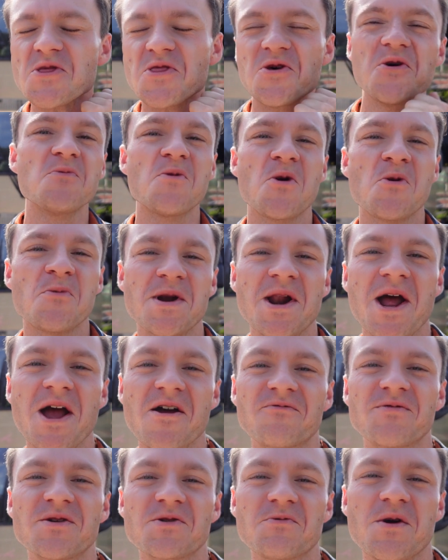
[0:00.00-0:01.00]
the moment
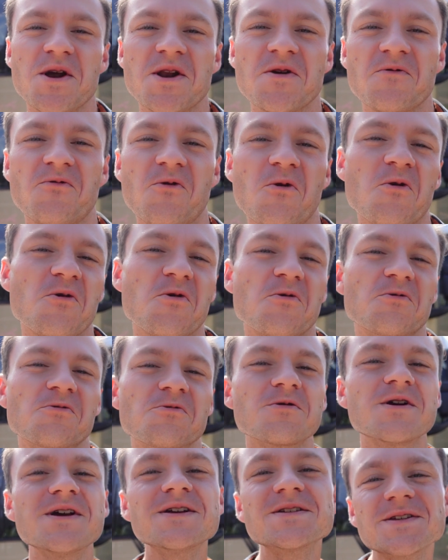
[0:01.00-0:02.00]
I've been waiting for. The
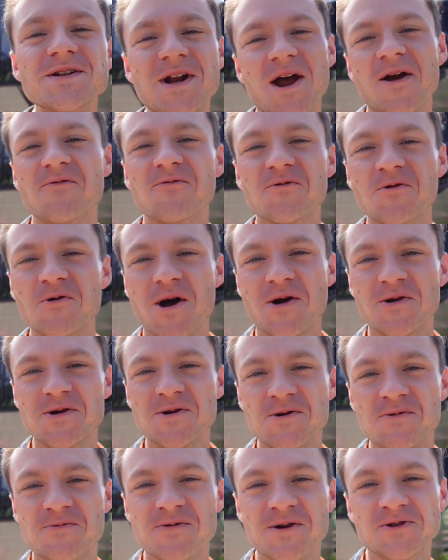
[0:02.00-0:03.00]
reason I flew out
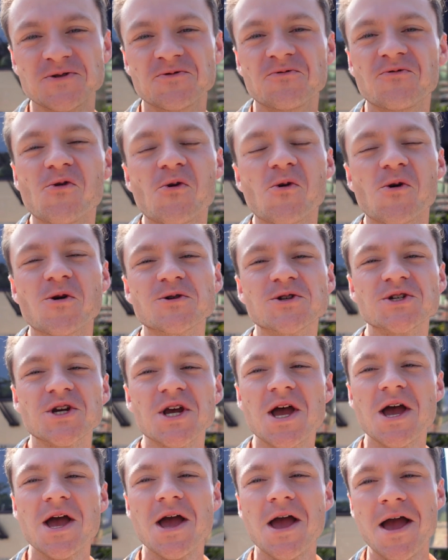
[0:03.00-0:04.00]
here to Pigeon Forge,
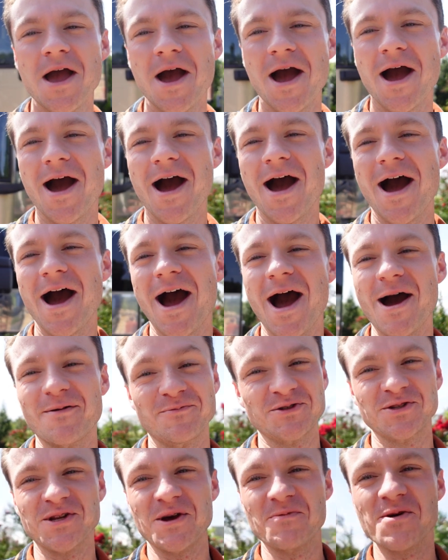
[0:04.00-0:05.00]
I'm
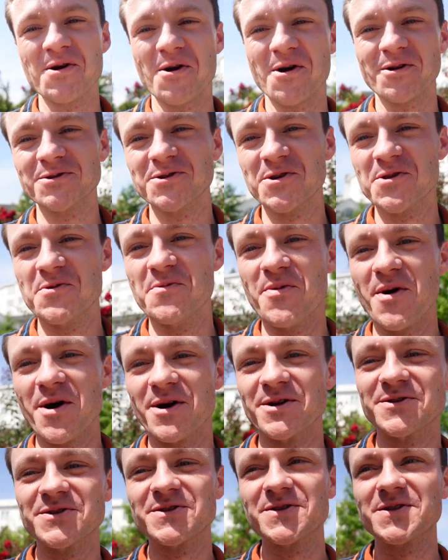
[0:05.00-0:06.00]
stepping onto the
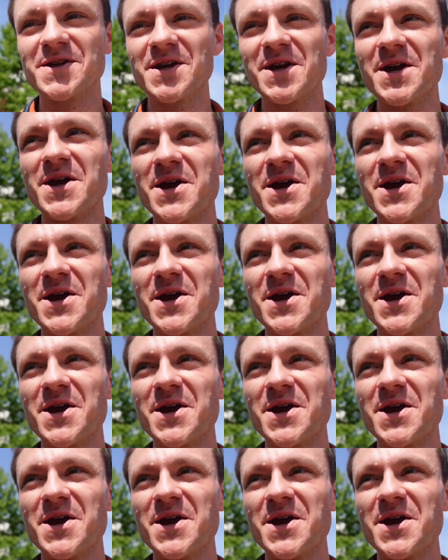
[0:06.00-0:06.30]
bus.